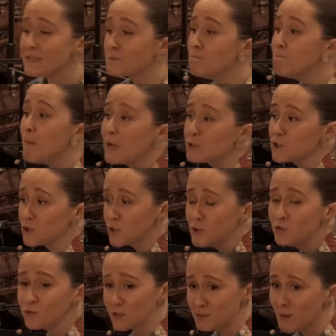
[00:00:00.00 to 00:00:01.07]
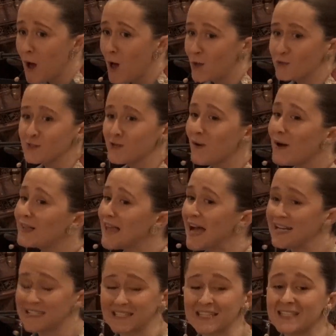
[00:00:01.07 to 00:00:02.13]
much too small. So
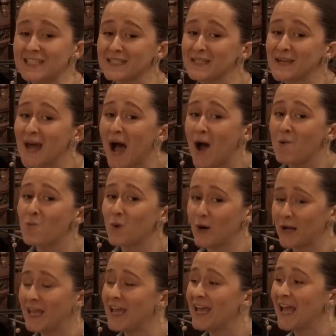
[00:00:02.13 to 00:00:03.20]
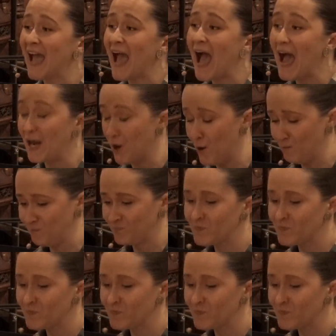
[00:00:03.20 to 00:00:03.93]
alas, this is not working at all.